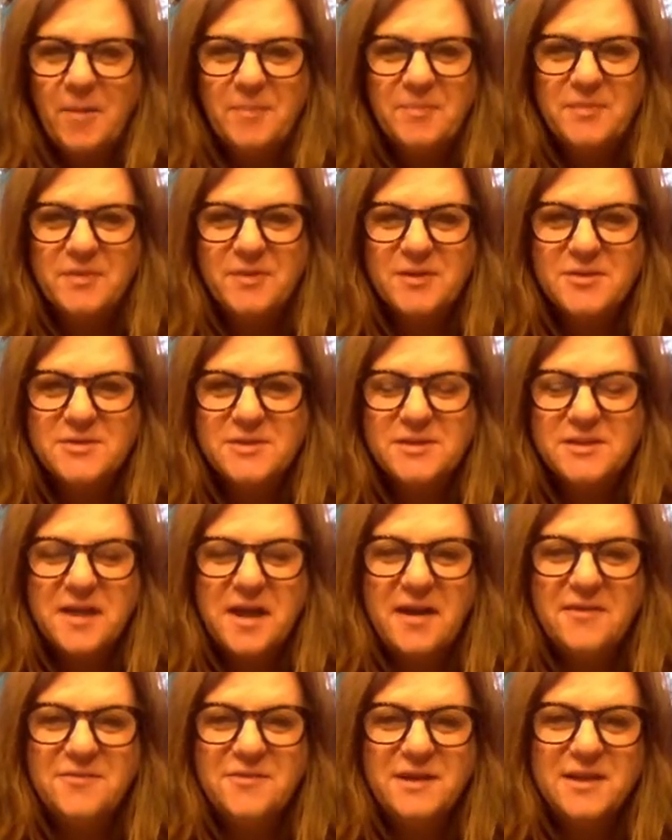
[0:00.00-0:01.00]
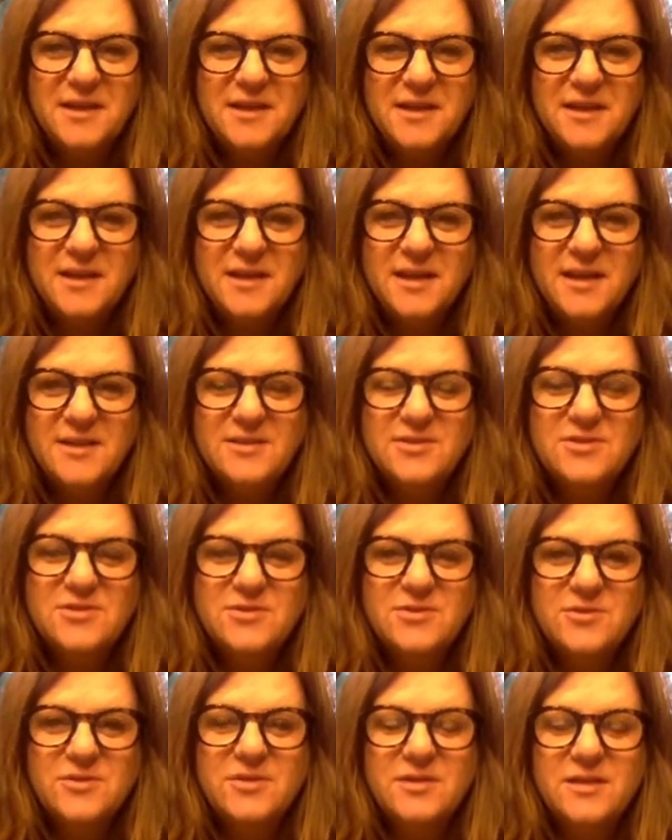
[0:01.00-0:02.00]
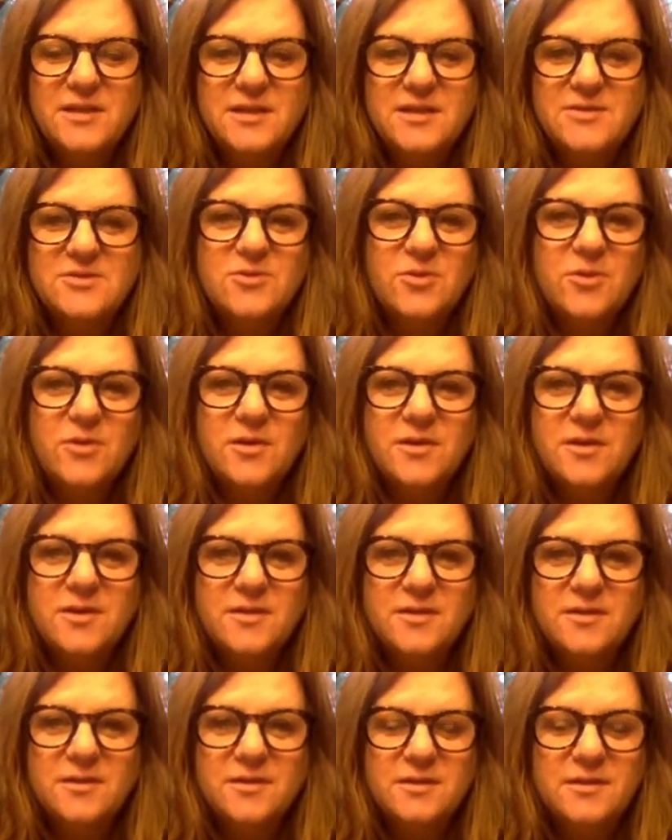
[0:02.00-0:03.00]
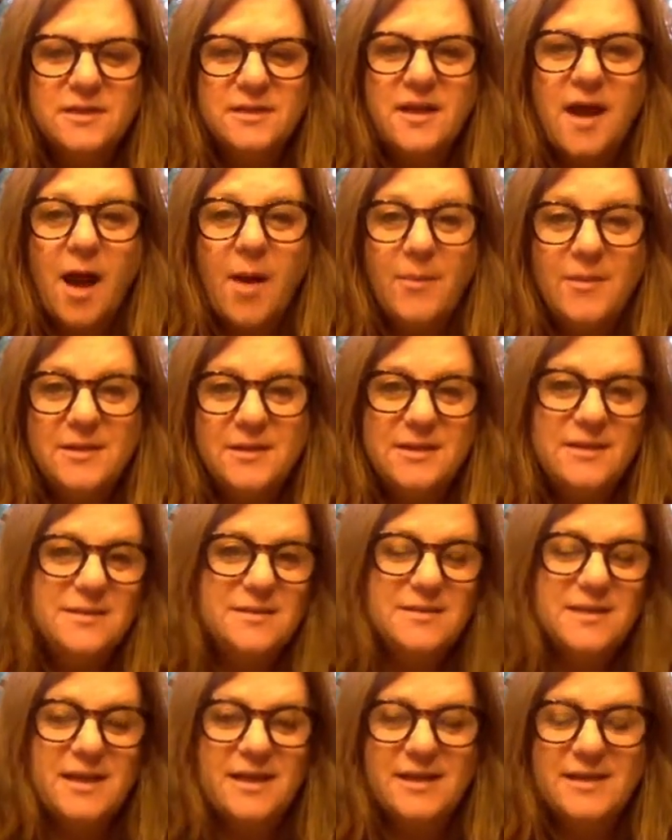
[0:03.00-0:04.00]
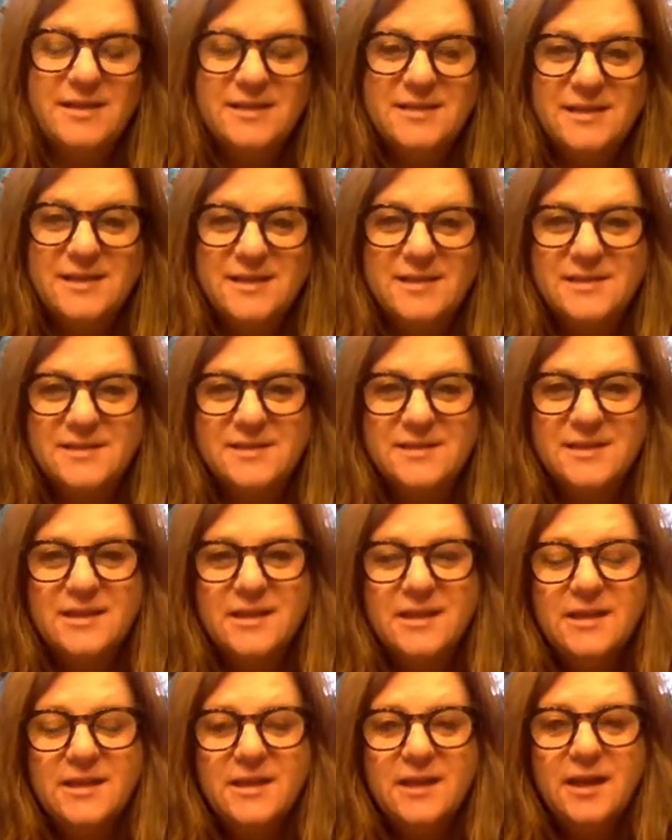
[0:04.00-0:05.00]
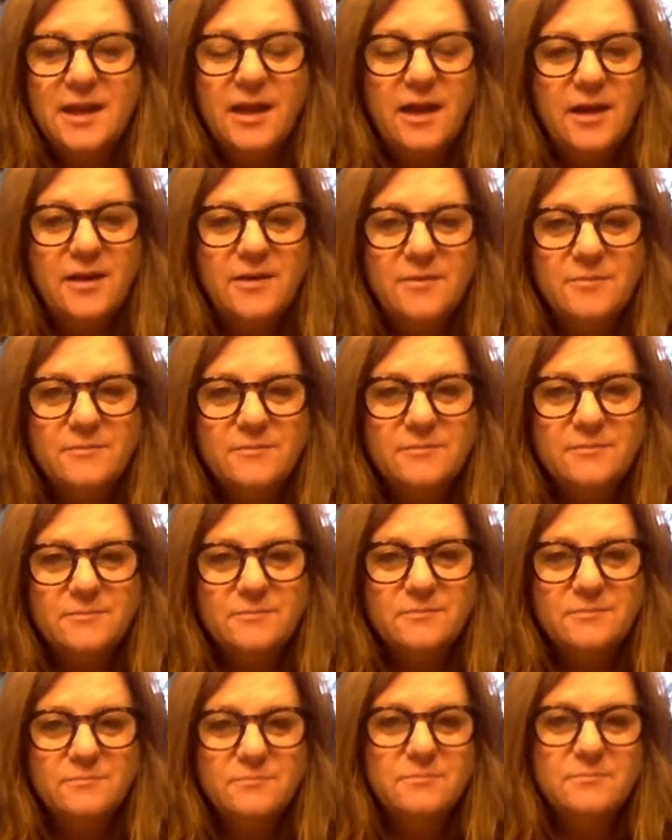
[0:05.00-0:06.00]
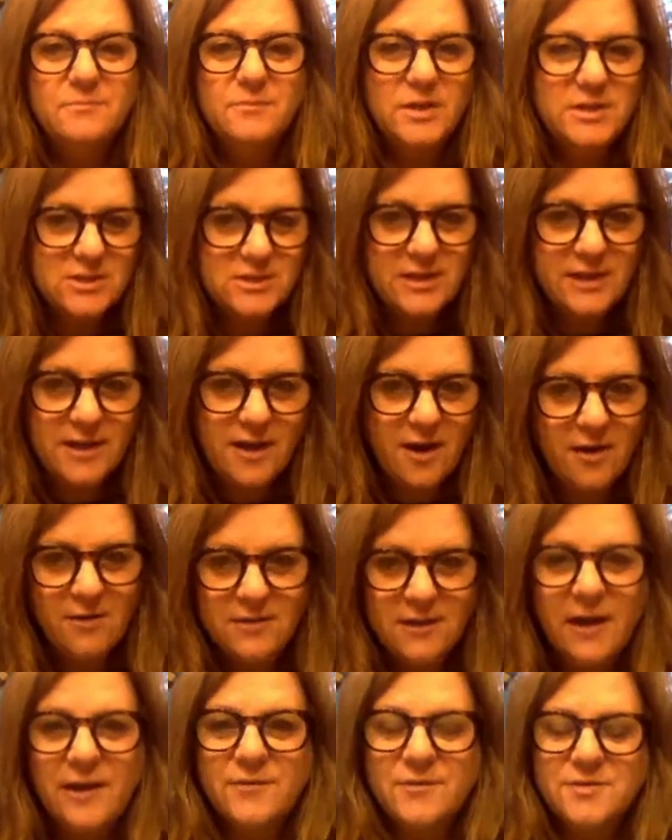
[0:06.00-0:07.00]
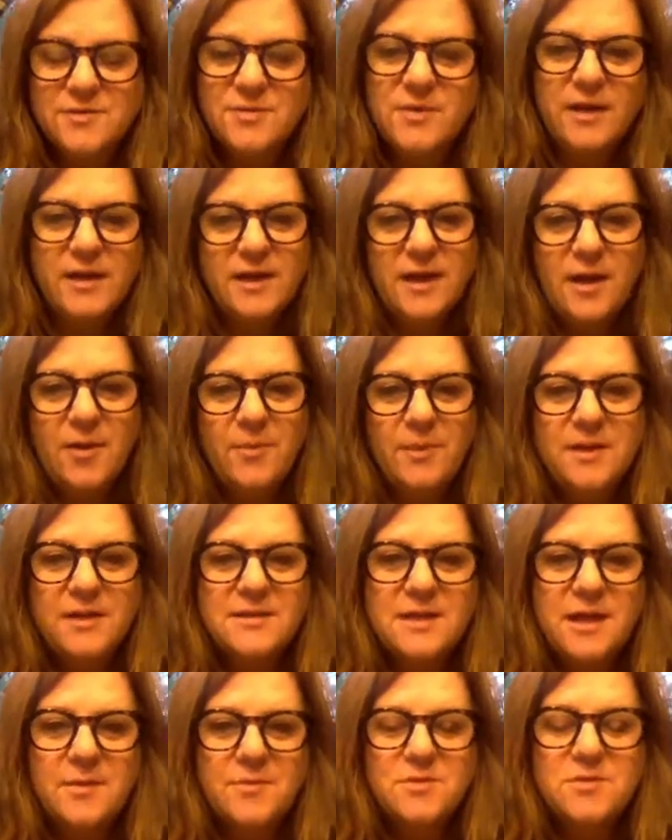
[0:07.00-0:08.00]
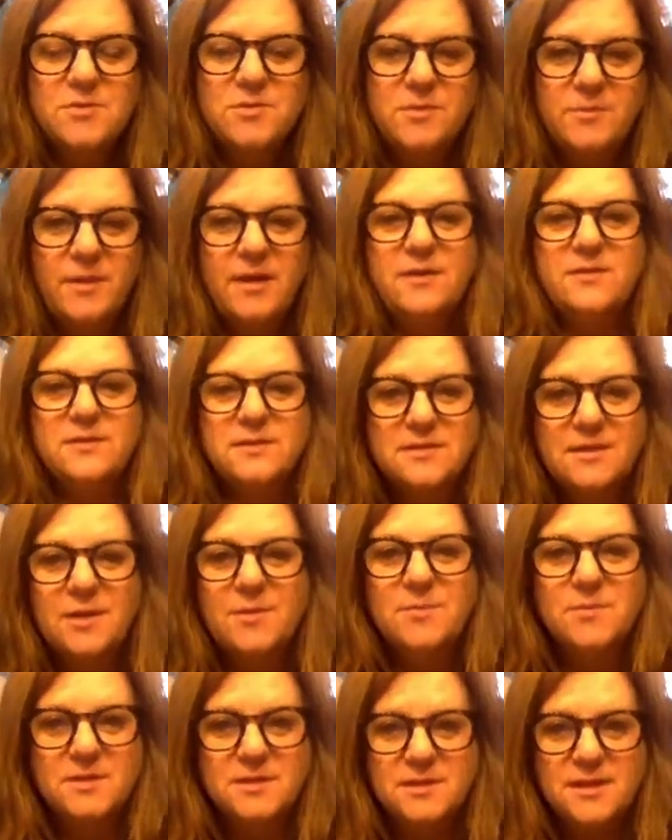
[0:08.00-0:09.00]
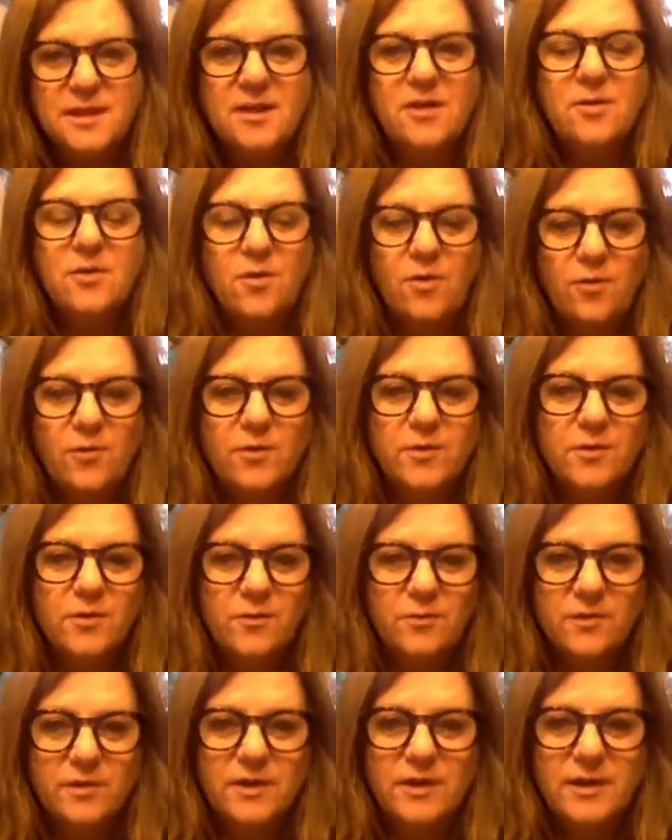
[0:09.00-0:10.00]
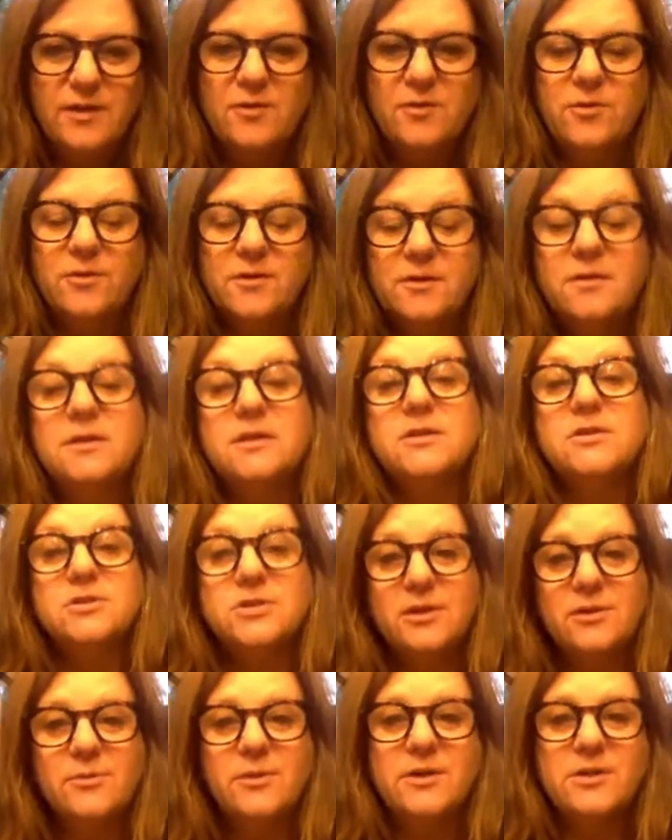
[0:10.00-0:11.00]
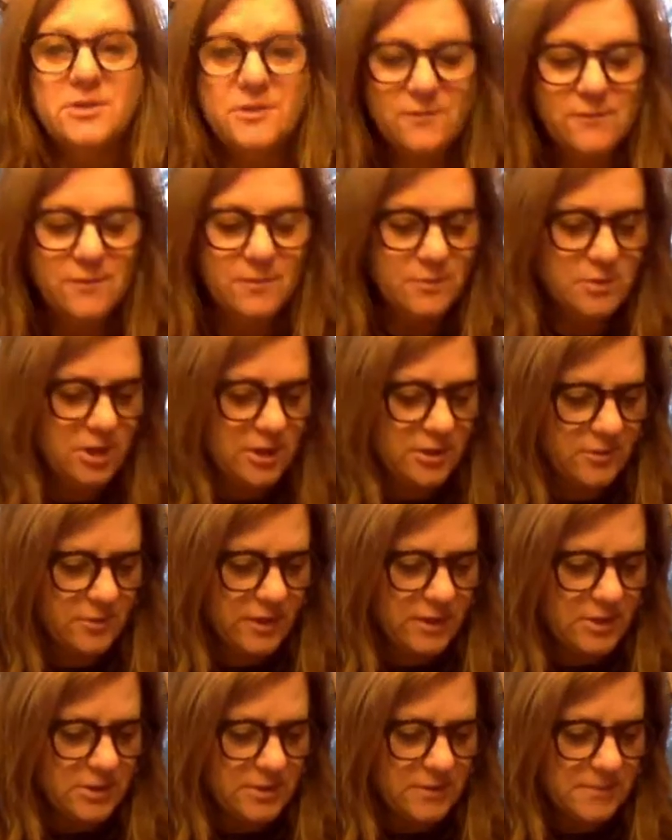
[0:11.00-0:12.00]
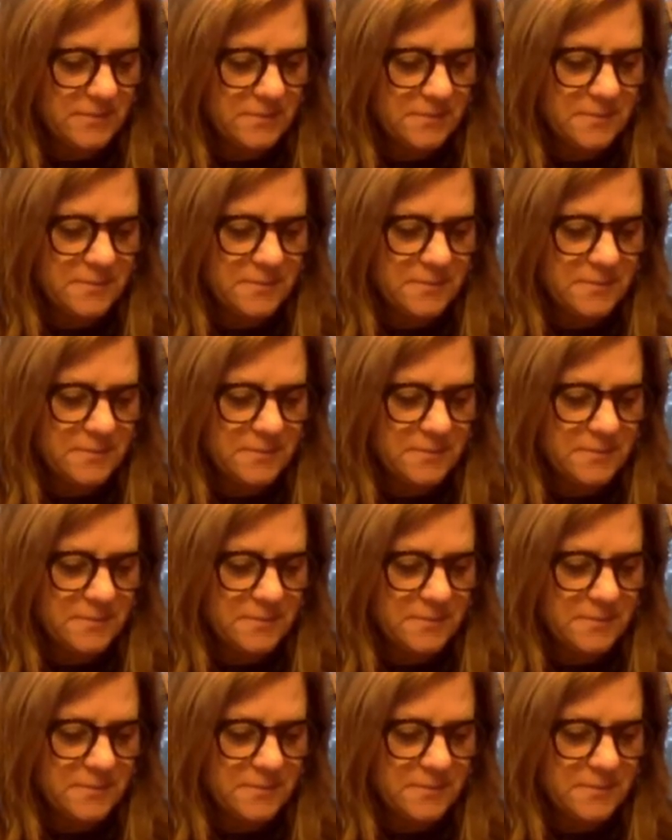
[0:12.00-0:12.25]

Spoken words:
There's a lot of historical anomalies that exist, much like our lives, right? How many times do we make the same mistake over and over again, or generation from generation?